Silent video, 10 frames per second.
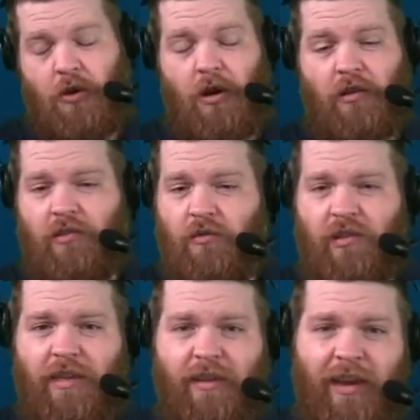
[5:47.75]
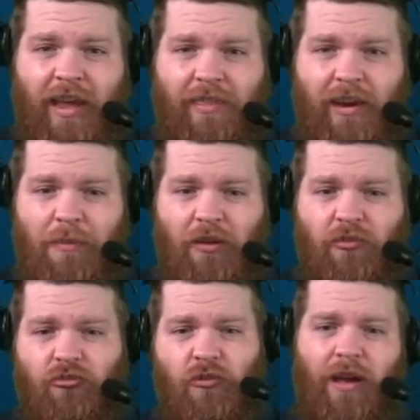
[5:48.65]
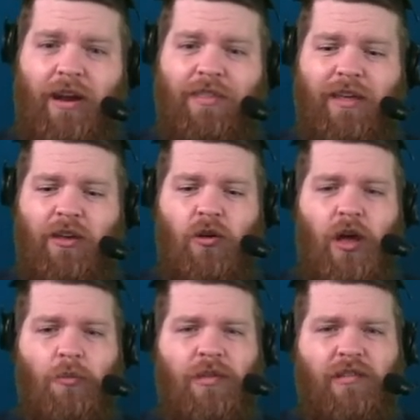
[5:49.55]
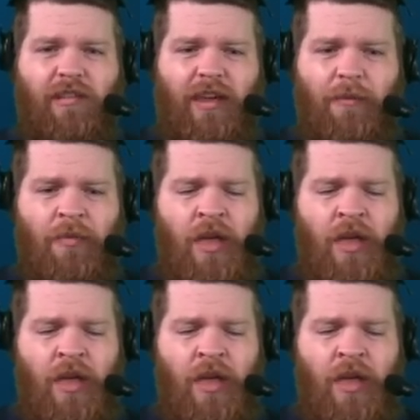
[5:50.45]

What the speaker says: Could also say the DeAnthony Melton trade. I think he'll help this team